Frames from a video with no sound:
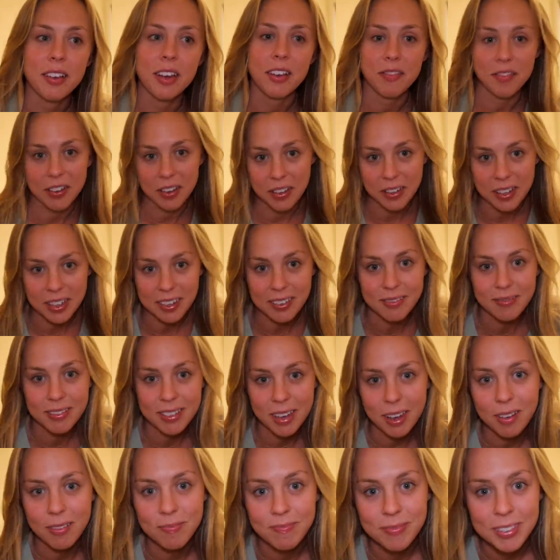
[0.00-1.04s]
a feeling.
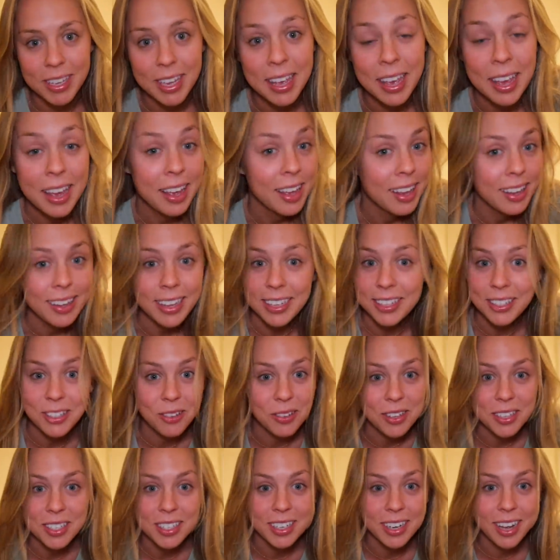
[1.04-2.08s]
So let's do
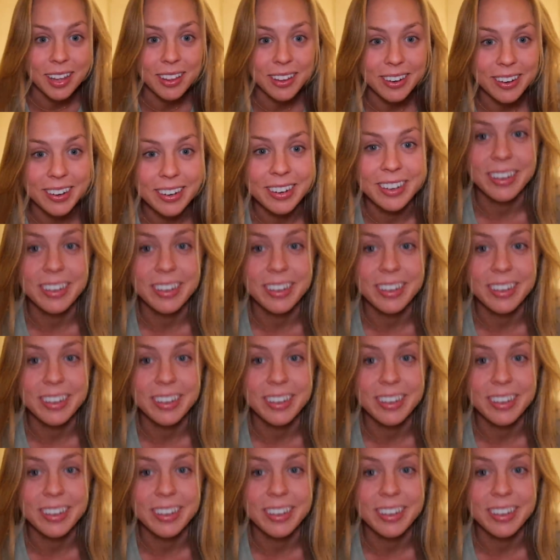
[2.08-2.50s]
this together.